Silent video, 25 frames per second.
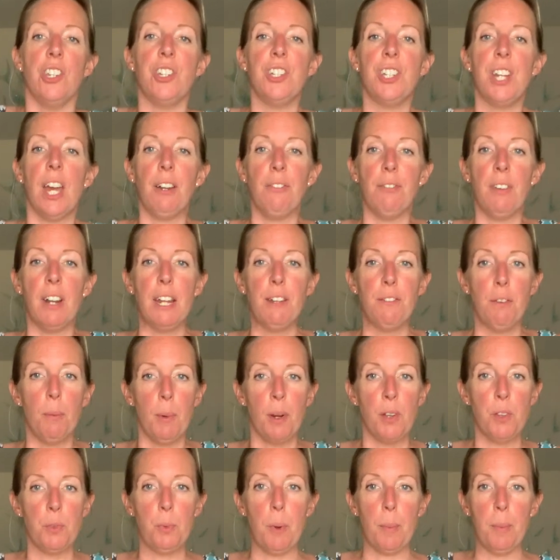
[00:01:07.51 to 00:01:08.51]
Generally for
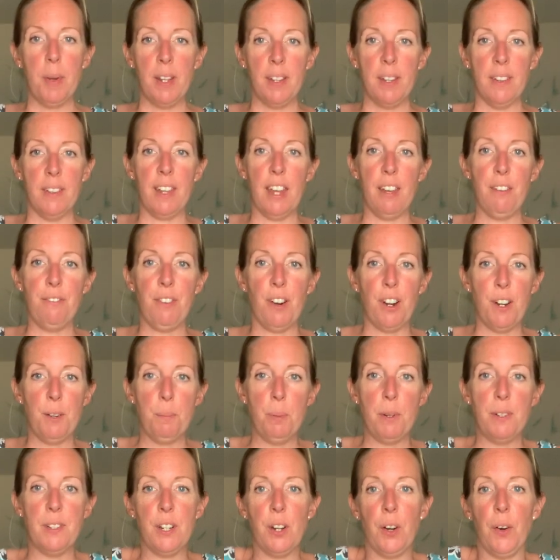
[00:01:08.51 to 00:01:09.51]
most women they find
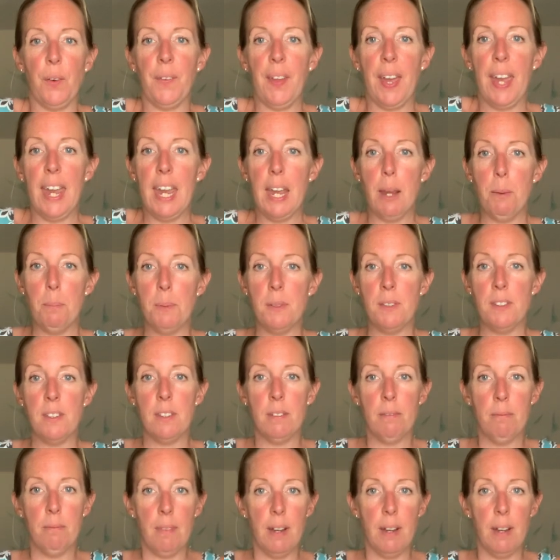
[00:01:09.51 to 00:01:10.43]
putting it on their hips